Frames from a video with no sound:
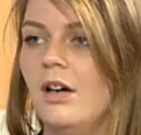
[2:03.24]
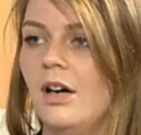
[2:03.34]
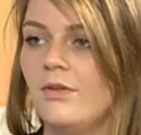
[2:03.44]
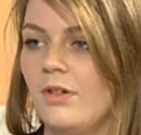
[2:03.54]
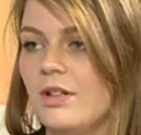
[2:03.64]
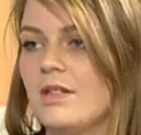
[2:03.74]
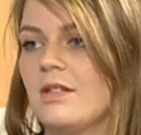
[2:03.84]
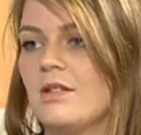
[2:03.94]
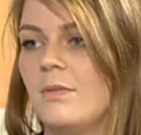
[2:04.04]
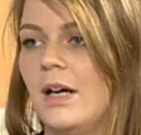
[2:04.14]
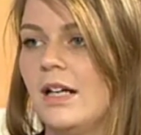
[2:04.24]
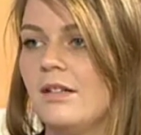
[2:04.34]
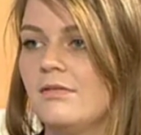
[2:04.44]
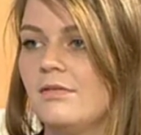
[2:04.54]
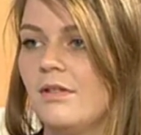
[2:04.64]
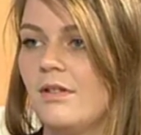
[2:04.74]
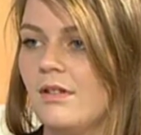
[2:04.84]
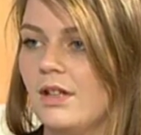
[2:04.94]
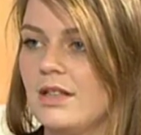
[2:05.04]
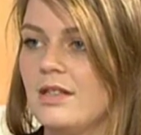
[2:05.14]
I've lost this weight,
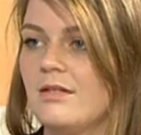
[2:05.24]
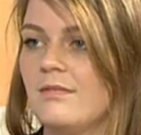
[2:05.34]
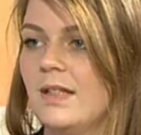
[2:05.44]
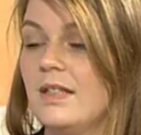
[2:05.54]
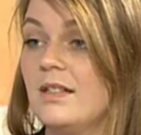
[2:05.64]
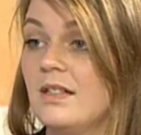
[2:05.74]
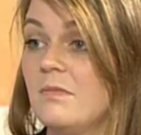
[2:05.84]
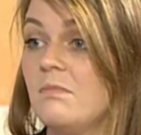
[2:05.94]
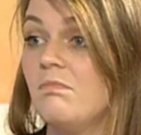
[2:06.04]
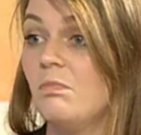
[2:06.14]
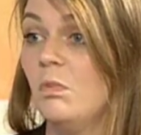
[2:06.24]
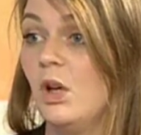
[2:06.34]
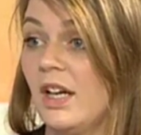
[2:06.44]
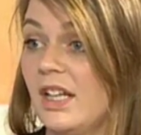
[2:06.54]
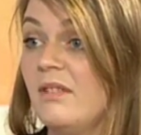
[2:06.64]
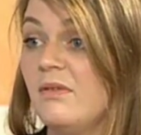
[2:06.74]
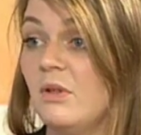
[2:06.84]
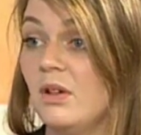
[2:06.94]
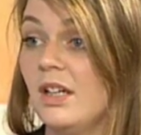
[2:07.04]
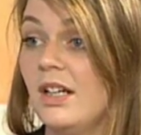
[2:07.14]
this is what I get
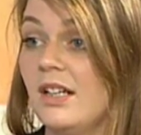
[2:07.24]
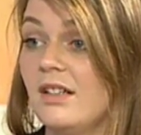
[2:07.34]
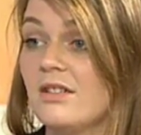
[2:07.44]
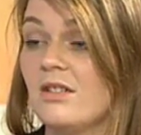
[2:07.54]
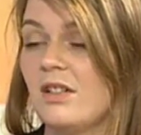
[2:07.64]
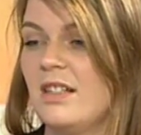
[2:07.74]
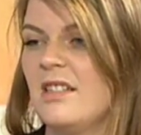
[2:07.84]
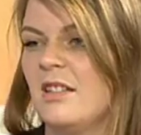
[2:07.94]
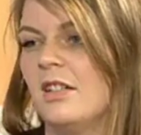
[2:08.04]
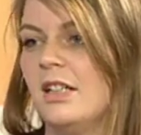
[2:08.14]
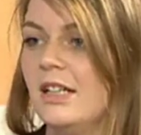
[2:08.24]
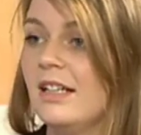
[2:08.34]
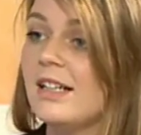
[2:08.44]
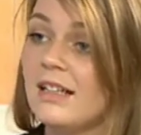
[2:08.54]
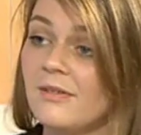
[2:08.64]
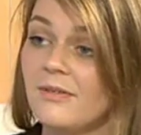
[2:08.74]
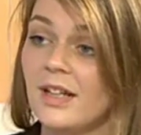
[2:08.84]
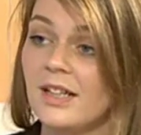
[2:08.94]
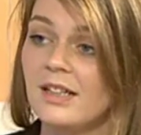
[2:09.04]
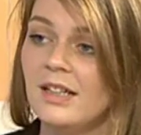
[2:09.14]
for it, and it's not necessarily a negative
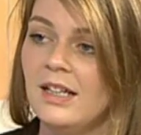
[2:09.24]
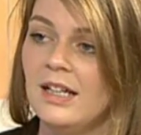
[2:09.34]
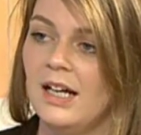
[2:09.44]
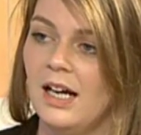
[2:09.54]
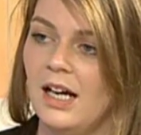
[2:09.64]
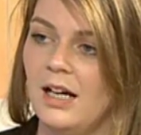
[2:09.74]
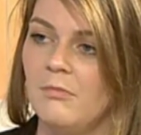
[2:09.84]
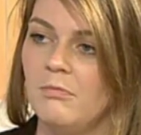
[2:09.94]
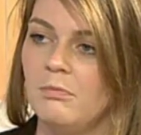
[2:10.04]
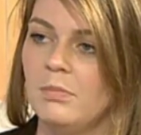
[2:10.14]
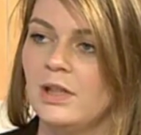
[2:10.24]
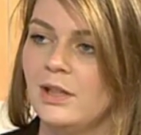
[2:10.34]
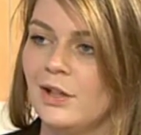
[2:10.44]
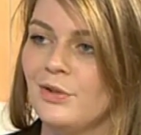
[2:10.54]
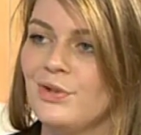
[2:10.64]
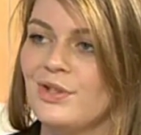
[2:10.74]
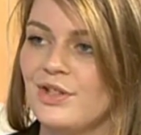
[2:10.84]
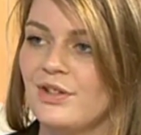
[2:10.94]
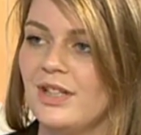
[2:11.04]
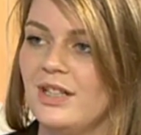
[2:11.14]
thing, but you know,
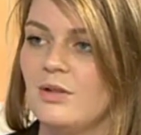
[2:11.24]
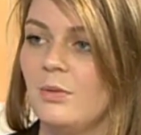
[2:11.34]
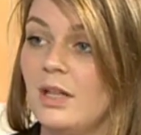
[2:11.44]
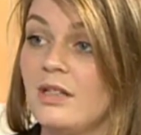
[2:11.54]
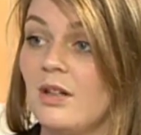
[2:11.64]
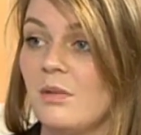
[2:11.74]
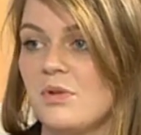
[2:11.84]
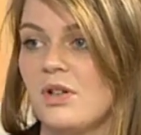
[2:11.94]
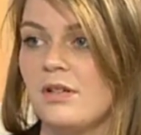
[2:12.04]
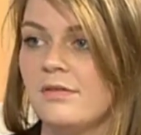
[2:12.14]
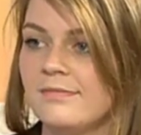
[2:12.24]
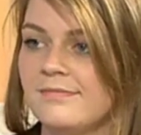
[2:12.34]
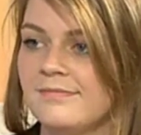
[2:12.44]
surgery is always an option.